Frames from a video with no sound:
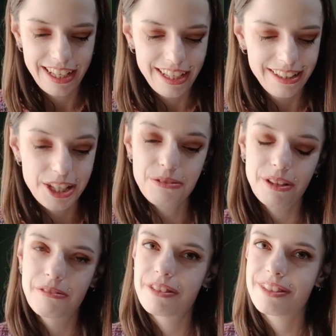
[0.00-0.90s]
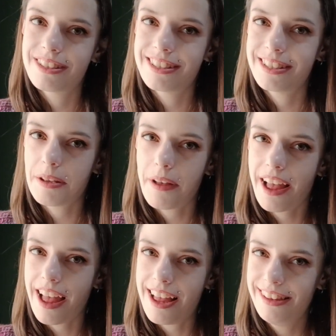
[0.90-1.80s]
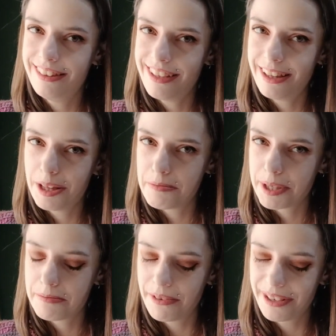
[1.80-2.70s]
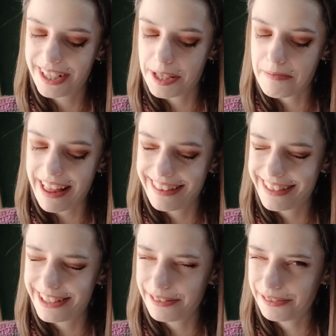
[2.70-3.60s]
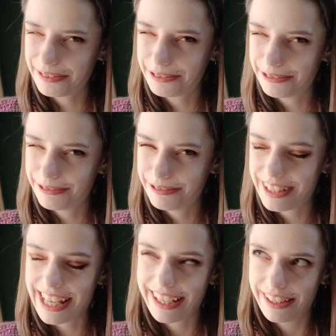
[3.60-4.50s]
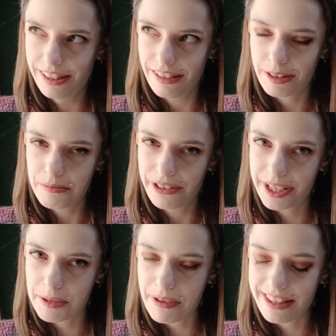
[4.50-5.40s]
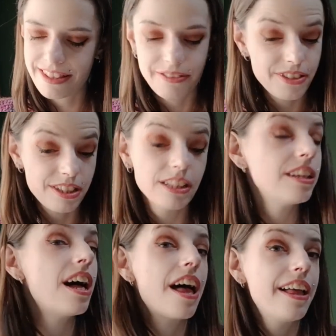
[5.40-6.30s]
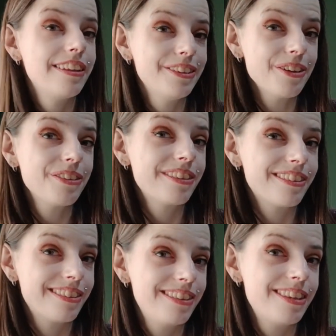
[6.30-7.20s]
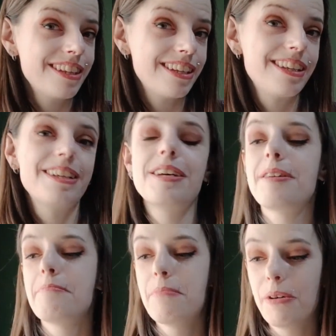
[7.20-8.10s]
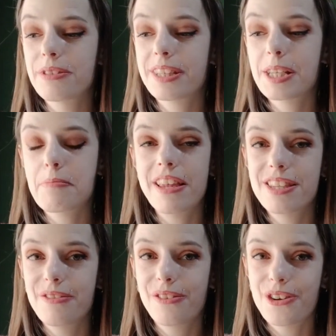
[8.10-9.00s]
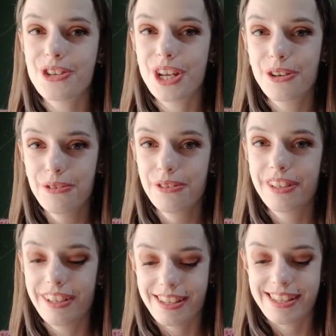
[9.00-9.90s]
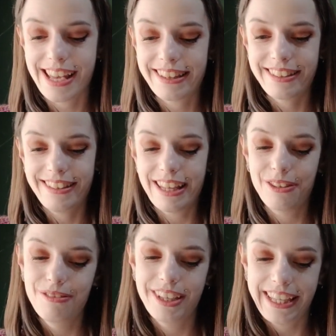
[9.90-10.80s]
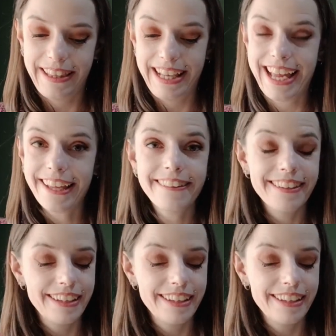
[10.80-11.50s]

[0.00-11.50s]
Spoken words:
This one was a little bit more expensive, like a lot more expensive. Still not the most expensive crochet hook set that you can get,